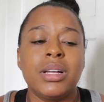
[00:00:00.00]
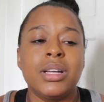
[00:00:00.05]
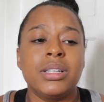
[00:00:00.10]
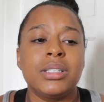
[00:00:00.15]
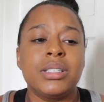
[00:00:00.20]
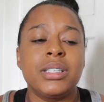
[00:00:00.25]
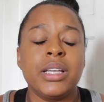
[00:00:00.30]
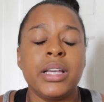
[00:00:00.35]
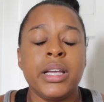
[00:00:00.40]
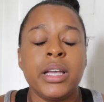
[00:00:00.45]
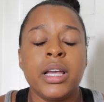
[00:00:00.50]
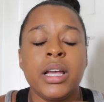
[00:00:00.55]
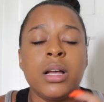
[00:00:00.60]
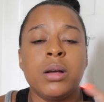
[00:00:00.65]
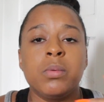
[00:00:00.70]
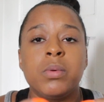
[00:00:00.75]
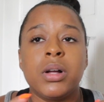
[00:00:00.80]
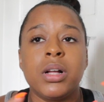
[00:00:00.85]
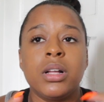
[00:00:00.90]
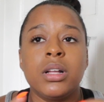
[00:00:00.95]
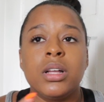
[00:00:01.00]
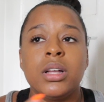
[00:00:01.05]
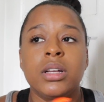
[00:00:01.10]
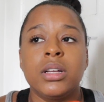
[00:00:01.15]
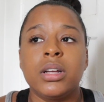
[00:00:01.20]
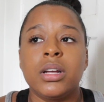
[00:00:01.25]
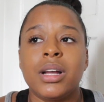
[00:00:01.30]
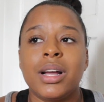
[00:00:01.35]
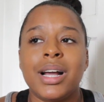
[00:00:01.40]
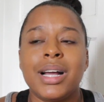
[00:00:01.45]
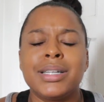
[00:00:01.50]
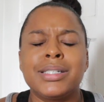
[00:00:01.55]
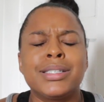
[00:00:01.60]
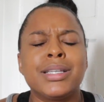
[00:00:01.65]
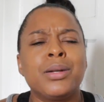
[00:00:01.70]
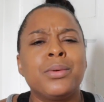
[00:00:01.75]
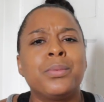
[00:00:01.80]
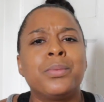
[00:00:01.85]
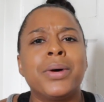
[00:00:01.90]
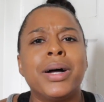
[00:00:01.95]
see, well, I
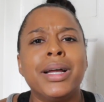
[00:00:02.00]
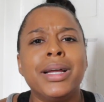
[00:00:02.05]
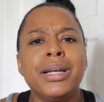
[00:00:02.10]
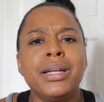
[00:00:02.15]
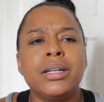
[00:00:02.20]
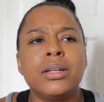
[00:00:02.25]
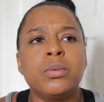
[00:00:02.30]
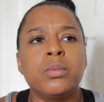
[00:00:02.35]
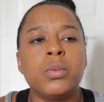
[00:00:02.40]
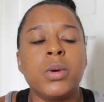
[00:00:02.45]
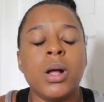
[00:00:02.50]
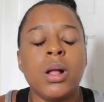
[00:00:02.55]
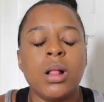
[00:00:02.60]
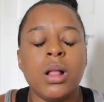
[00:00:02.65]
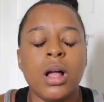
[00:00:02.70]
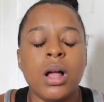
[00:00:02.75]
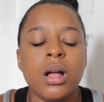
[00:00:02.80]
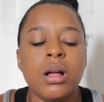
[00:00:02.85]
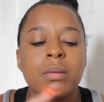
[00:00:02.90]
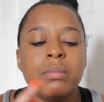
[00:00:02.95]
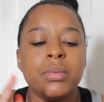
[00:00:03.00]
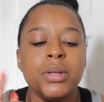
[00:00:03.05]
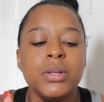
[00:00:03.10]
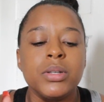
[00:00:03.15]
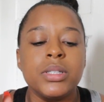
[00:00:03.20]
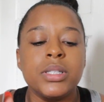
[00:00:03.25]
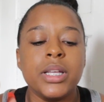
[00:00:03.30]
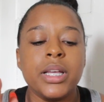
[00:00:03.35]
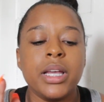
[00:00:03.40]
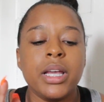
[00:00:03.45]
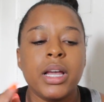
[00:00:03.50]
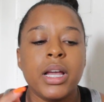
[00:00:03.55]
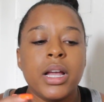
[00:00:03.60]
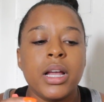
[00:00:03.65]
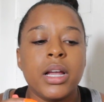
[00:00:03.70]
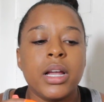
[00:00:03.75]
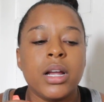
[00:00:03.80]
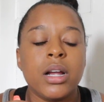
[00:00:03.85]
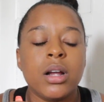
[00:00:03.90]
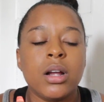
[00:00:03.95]
said, what? Well, you see
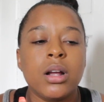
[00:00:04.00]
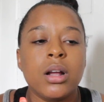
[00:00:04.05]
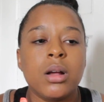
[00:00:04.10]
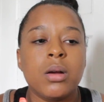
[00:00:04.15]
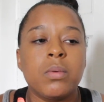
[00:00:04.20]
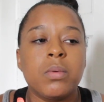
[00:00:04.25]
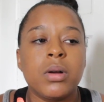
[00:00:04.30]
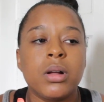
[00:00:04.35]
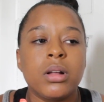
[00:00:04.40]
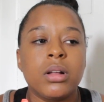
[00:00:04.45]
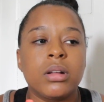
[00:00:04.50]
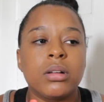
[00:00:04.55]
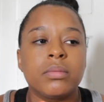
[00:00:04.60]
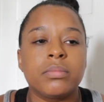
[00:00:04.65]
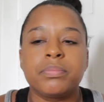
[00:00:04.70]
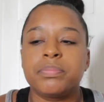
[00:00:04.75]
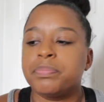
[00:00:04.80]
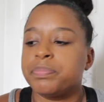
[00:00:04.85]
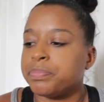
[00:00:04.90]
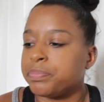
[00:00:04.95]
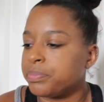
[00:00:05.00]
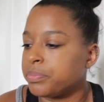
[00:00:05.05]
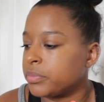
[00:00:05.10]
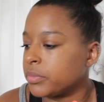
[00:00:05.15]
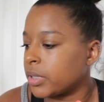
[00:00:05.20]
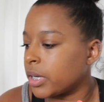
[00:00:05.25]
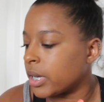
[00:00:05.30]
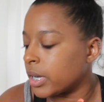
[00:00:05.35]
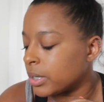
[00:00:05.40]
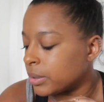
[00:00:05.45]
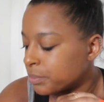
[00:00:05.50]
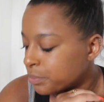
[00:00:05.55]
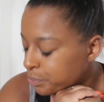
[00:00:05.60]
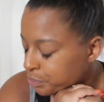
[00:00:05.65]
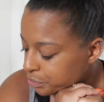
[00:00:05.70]
here, well, okay.